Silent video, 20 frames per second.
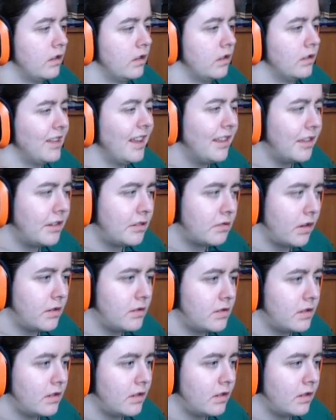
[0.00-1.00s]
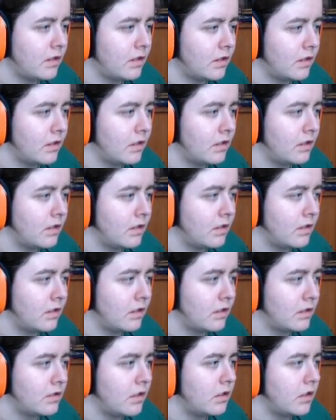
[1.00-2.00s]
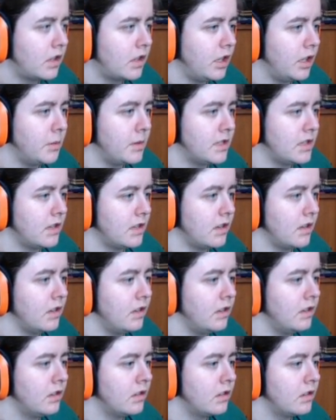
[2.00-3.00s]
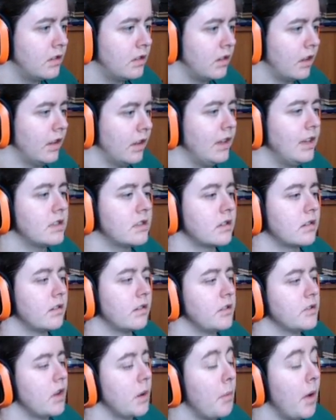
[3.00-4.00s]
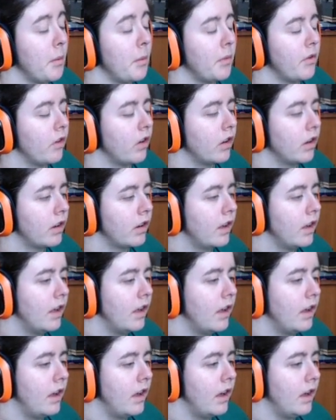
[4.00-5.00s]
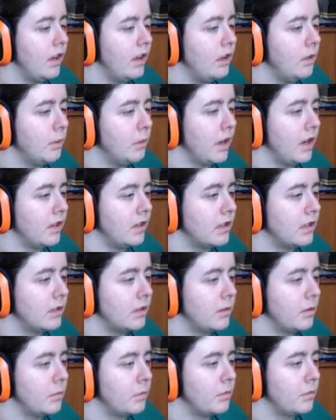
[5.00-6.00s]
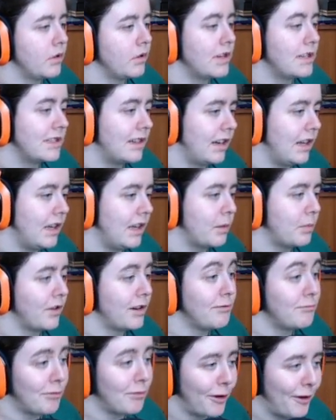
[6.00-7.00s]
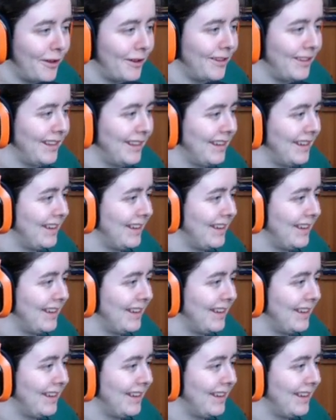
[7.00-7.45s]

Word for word: Is that the Groza? It's not the QBZ. I think it's the Groza, I might be wrong. Either way, pretty sleek, pretty royal.